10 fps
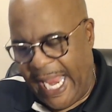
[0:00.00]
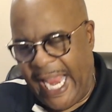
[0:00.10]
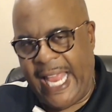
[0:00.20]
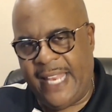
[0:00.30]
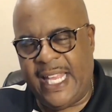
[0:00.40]

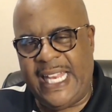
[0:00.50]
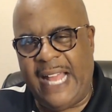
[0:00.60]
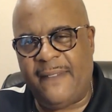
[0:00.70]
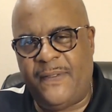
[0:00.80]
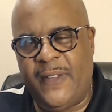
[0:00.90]
And then
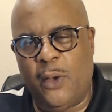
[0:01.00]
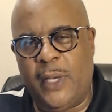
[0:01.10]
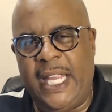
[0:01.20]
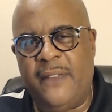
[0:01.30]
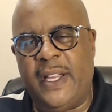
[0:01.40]
that
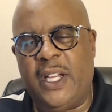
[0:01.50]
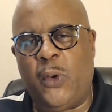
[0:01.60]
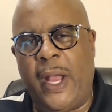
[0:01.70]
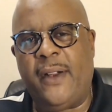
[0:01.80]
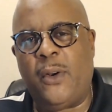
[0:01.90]
filled even
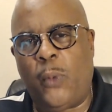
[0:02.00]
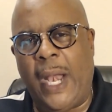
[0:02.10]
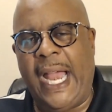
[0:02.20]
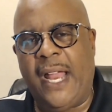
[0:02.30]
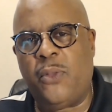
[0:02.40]
greater
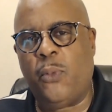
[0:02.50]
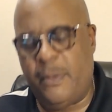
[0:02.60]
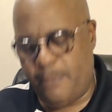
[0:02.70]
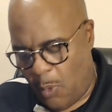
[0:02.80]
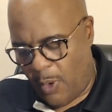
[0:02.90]
wrath
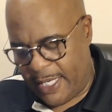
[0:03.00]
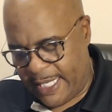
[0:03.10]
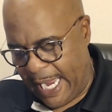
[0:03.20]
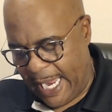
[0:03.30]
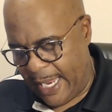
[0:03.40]
with
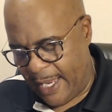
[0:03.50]
Mordecai.